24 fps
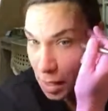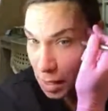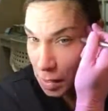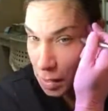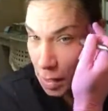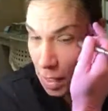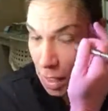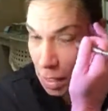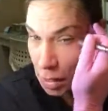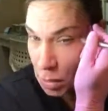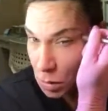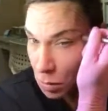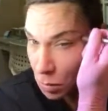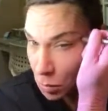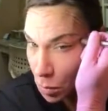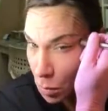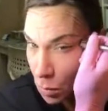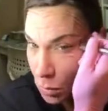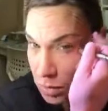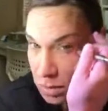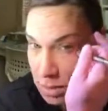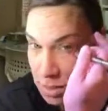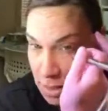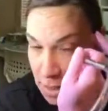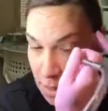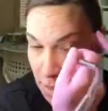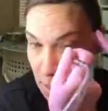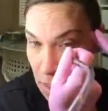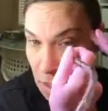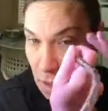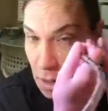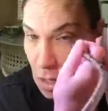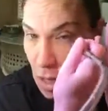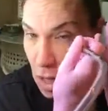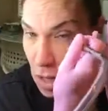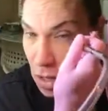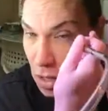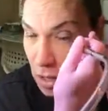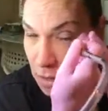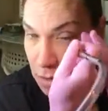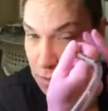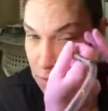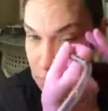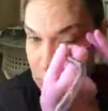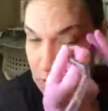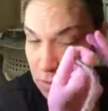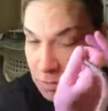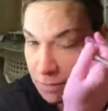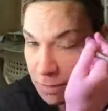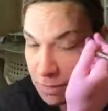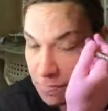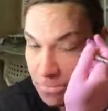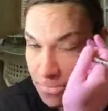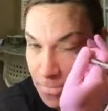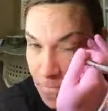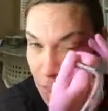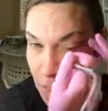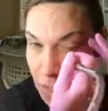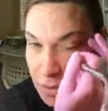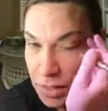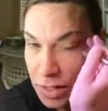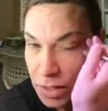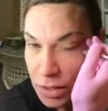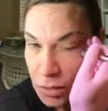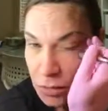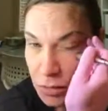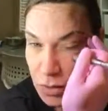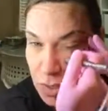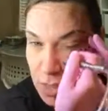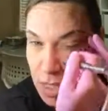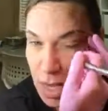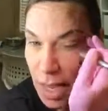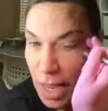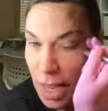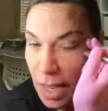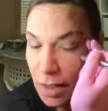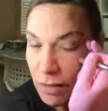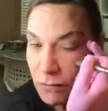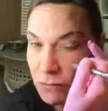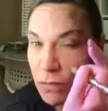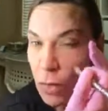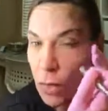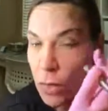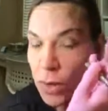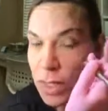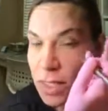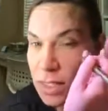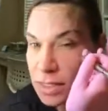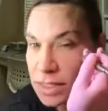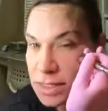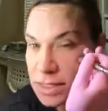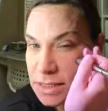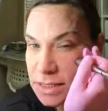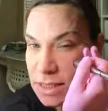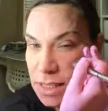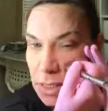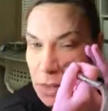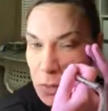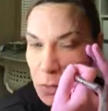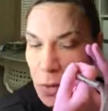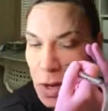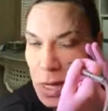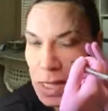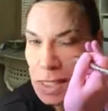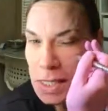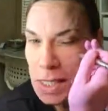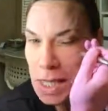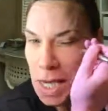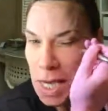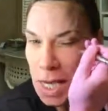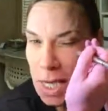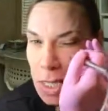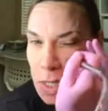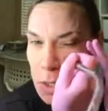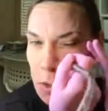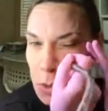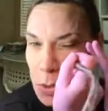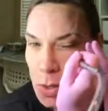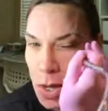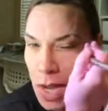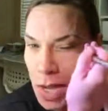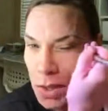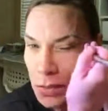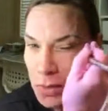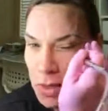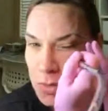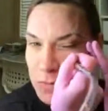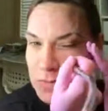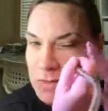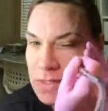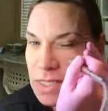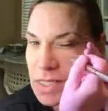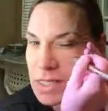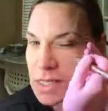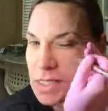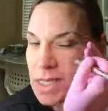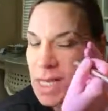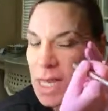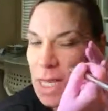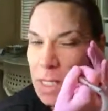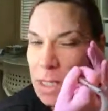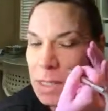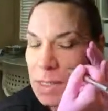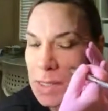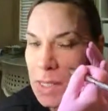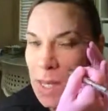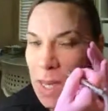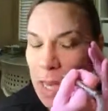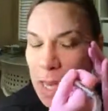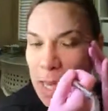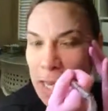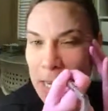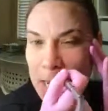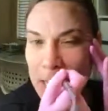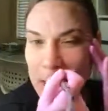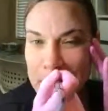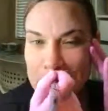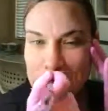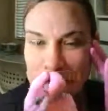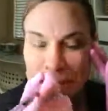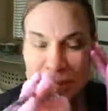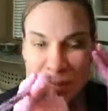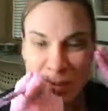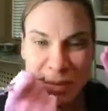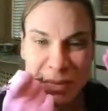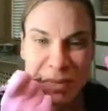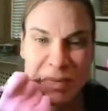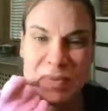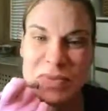And then your pores can get clogged, and then you can have oily skin one day, dry, rough skin the next day, and your